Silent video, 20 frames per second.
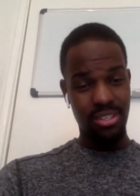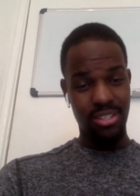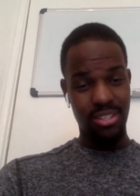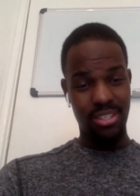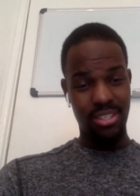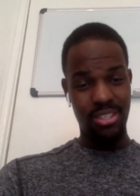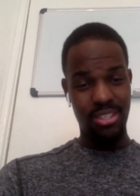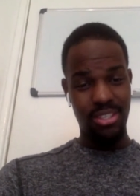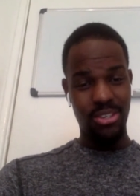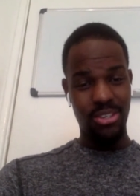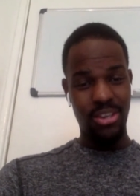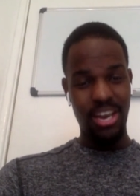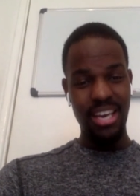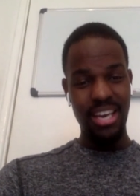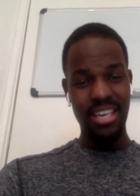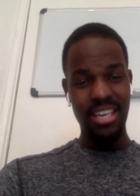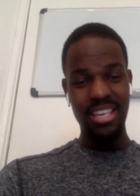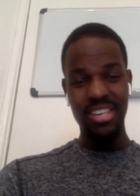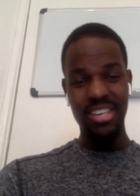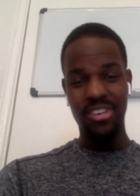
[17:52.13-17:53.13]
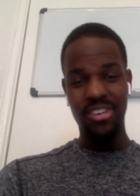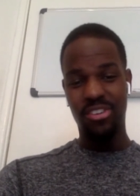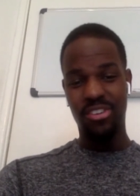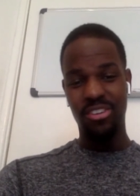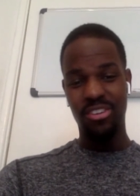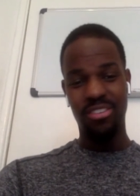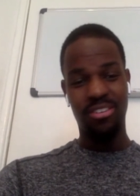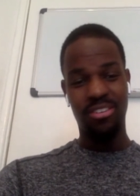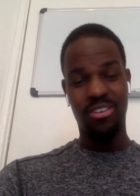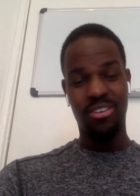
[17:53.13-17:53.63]
You know, AD should
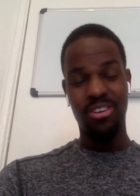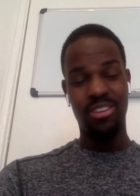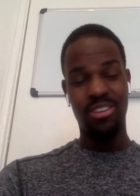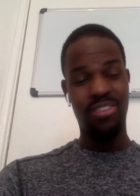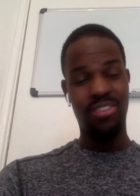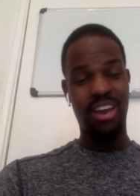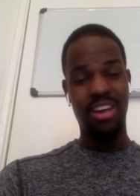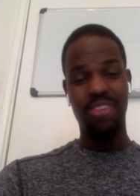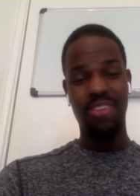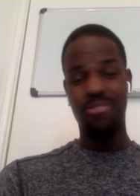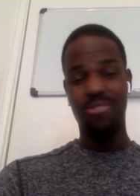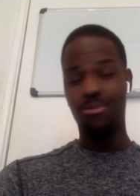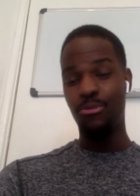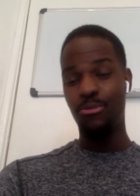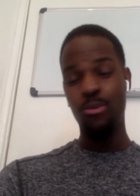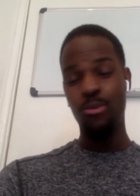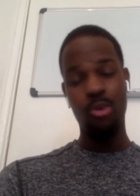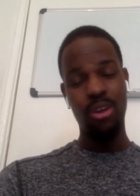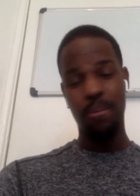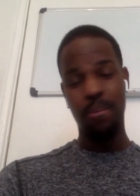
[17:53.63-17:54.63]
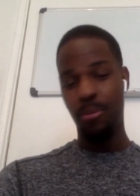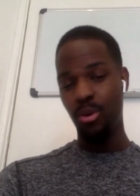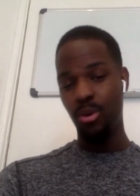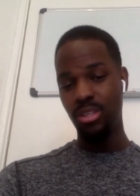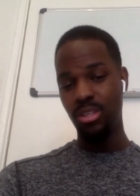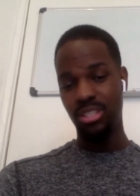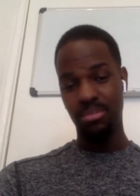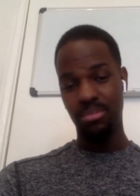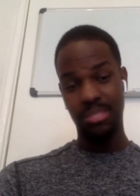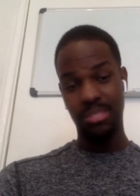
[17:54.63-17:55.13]
mm-hmm. could have had 40
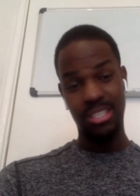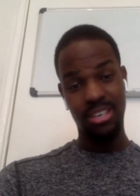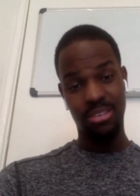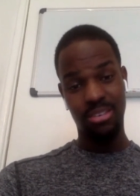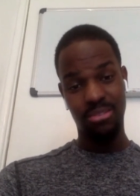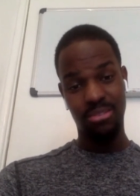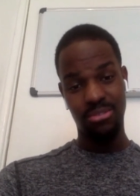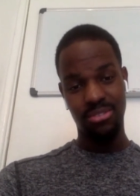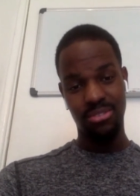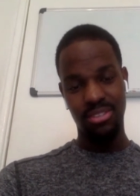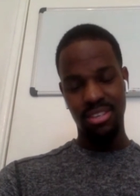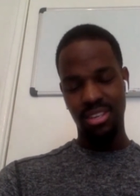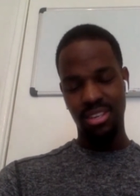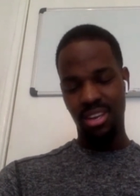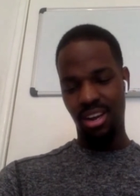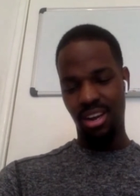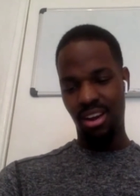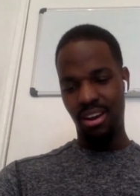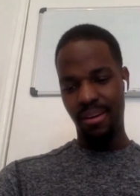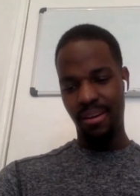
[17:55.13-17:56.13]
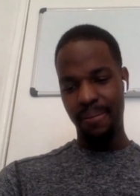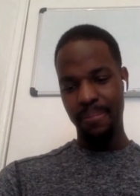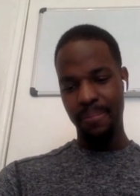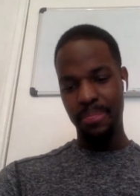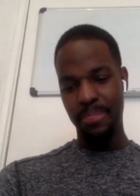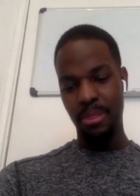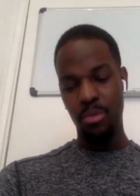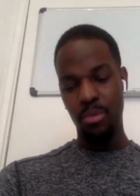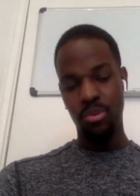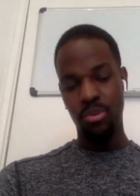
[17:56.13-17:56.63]
points himself. Um,
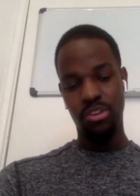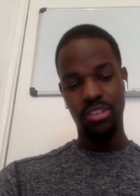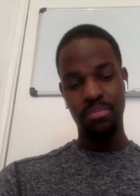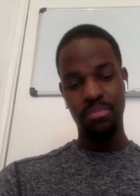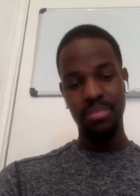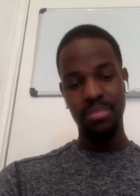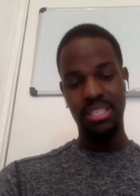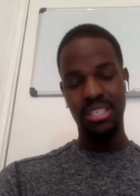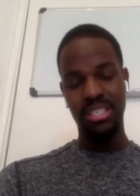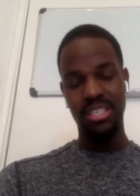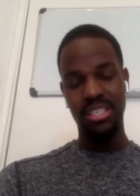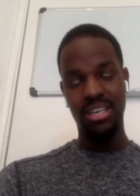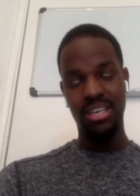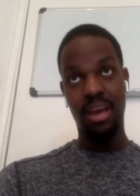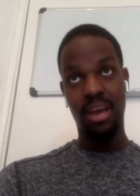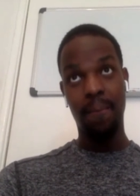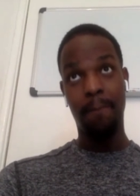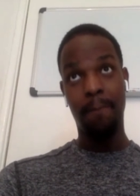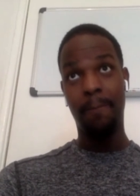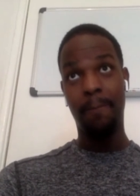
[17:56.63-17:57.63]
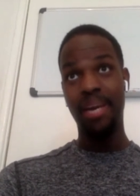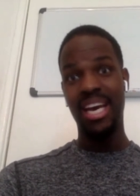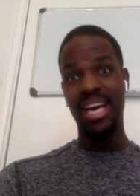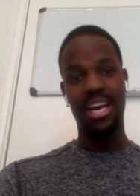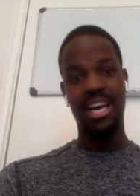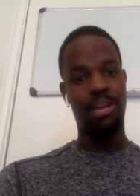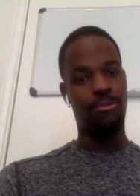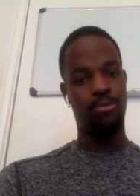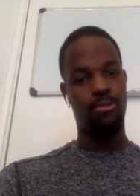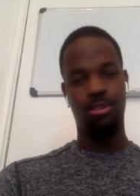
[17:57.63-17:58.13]
they were just missing
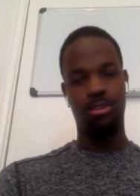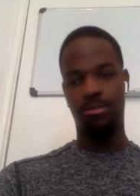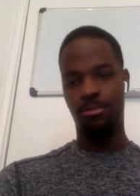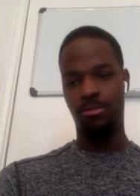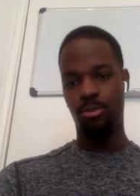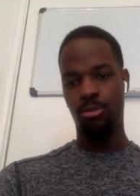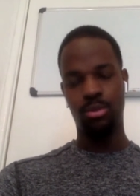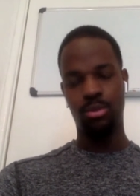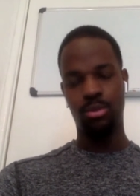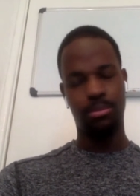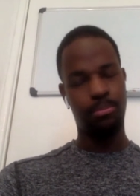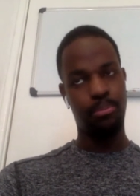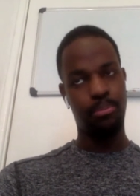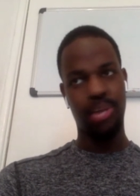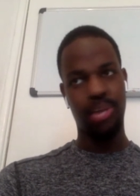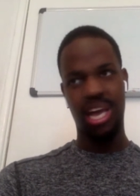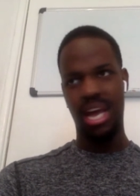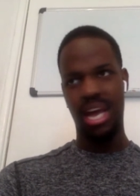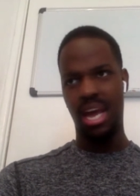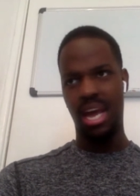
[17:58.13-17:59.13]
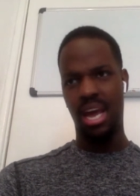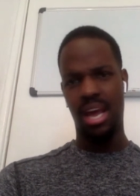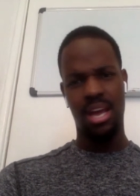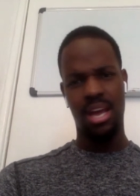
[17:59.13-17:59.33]
bare free throws, bare,